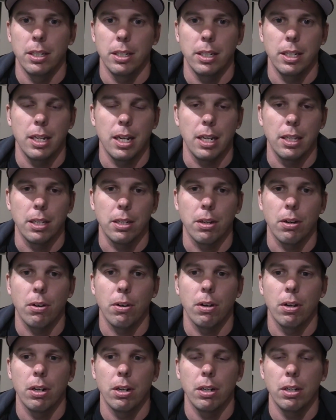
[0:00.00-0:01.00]
Get out of the
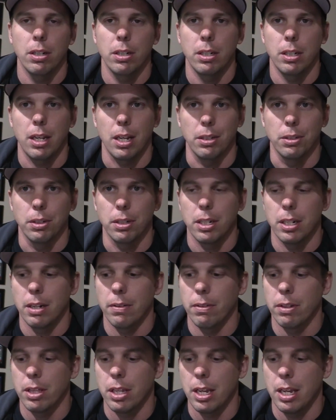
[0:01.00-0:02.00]
car, I look at
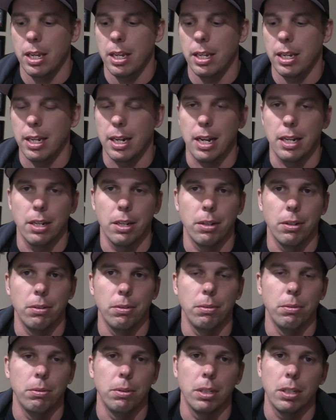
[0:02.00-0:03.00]
everything and I
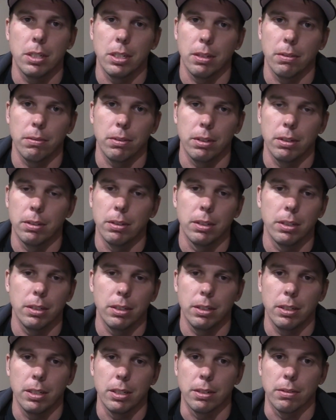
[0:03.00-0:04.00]
know that something
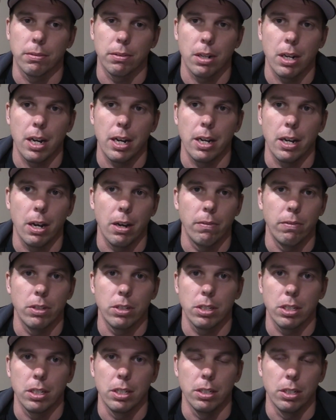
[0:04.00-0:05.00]
isn't right.
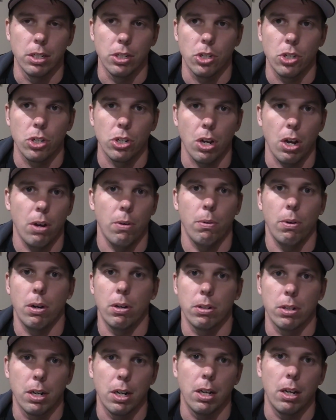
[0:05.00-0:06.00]
Obviously it just shot
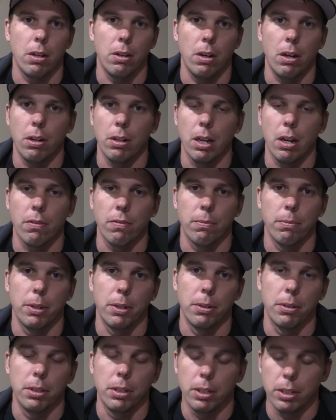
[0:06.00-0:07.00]
water all out from
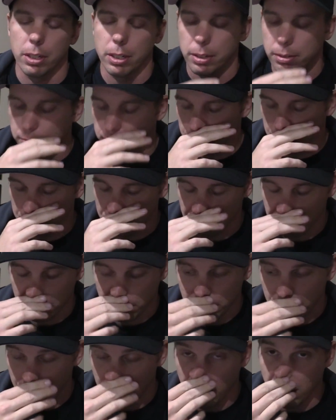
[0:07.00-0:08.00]
under the hood
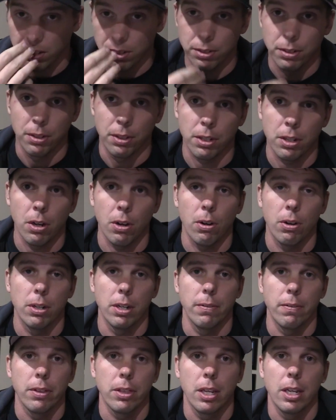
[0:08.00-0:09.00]
and all under the car and
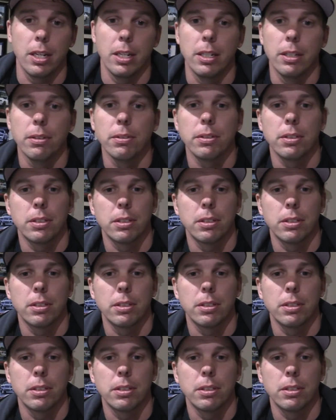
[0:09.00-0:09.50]
everything else.